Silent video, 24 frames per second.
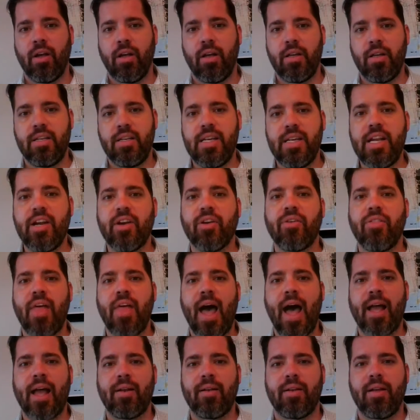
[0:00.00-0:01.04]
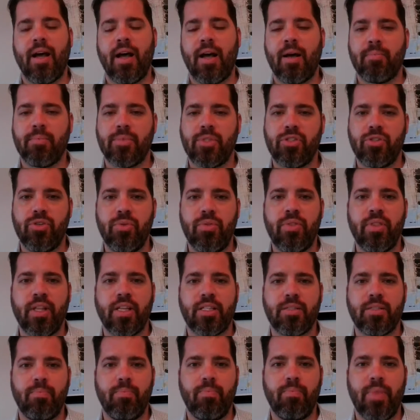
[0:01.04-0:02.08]
near that
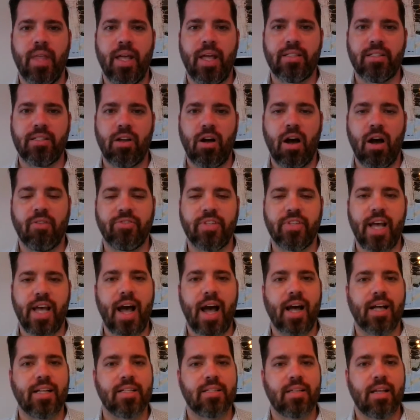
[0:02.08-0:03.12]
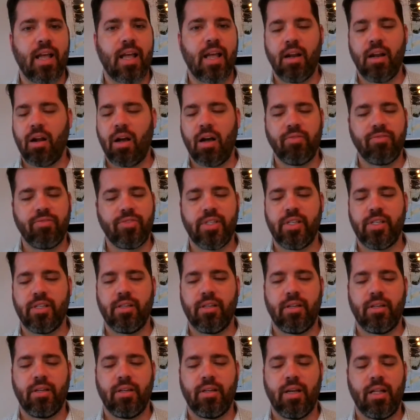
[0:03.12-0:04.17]
student that's off task, and it
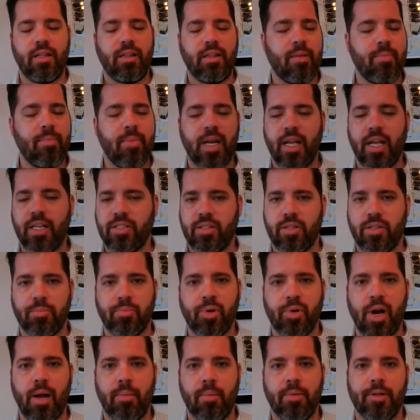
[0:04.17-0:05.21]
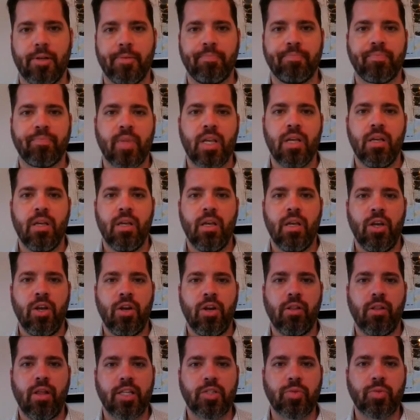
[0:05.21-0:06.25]
often eliminates the problem.
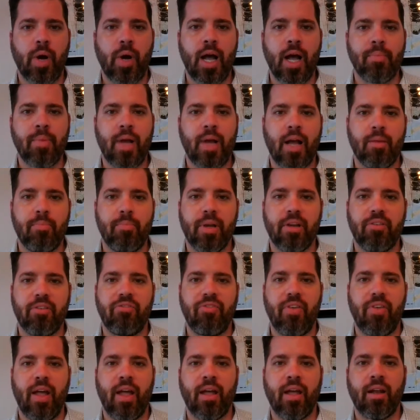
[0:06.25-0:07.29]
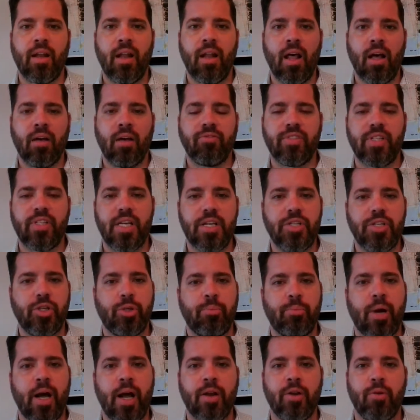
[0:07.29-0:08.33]
That's why I'm not a big fan of
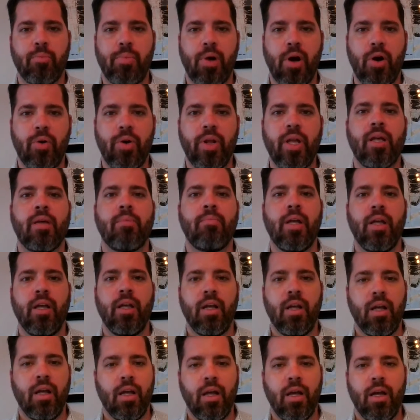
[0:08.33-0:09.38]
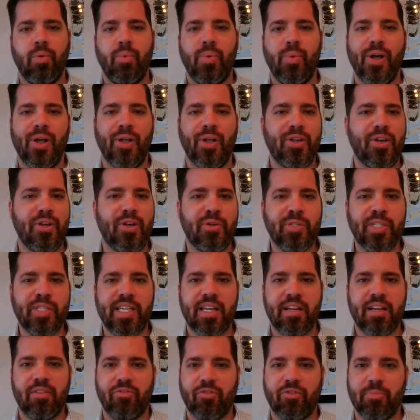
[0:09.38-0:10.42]
teaching behind a podium. We all use
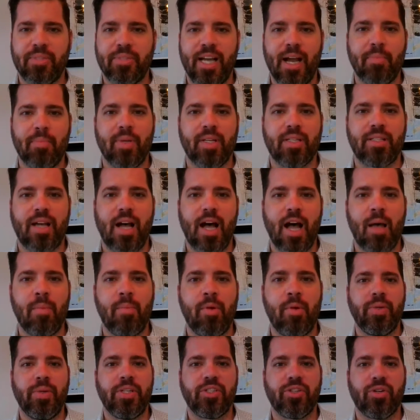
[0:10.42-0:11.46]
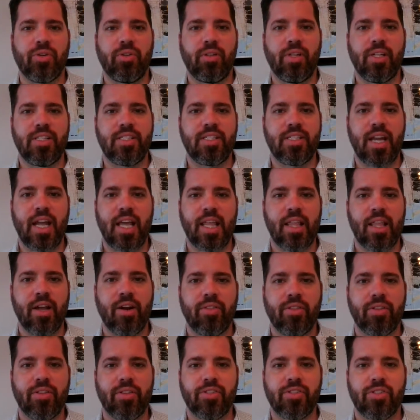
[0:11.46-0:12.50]
it from time to time, certainly stand there
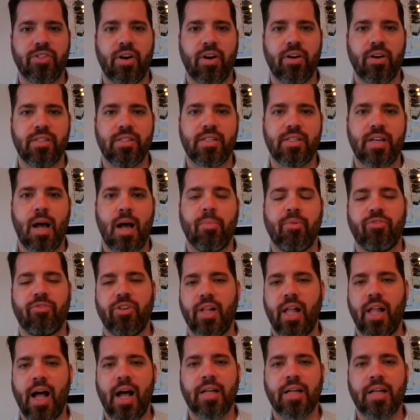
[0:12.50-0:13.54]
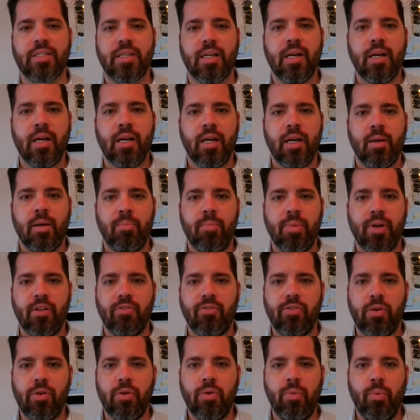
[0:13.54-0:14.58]
at the start and stop of class. But
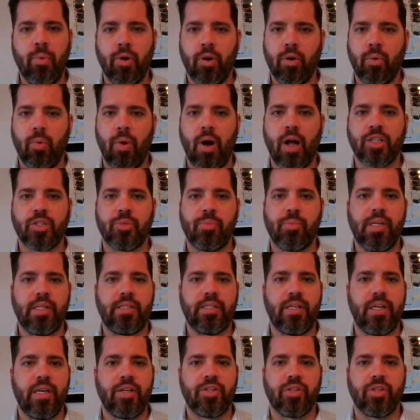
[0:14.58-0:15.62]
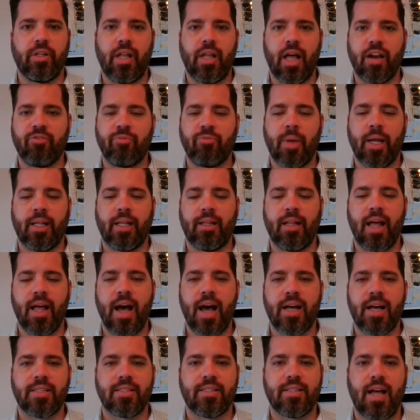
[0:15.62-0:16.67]
if you were to watch me teach a lot of my
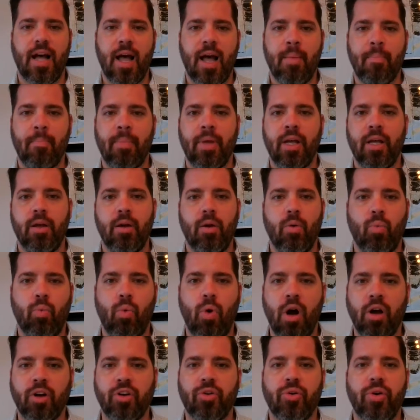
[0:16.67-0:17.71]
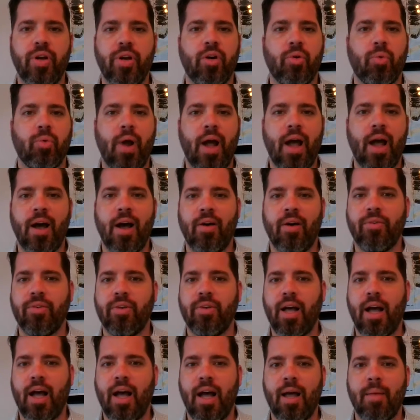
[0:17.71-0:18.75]
class, I'm wandering around.
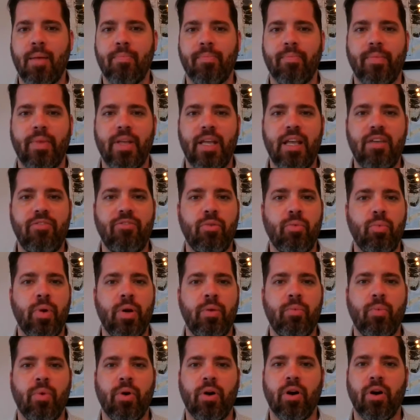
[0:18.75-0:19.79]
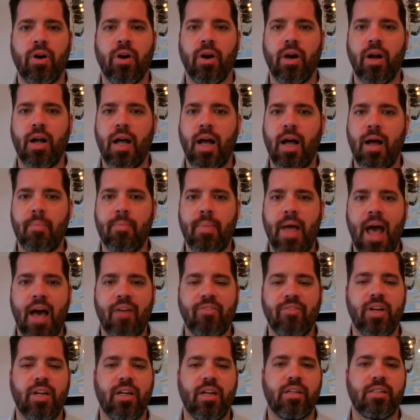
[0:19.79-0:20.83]
Even when we're
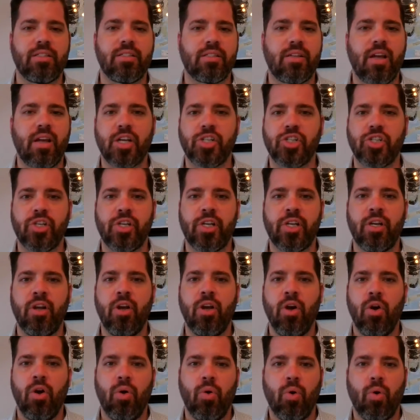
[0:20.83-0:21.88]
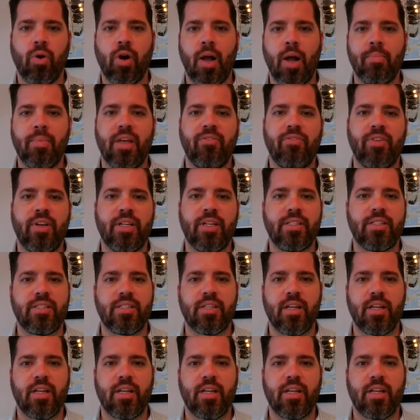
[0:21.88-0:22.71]
having a discussion or I'm giving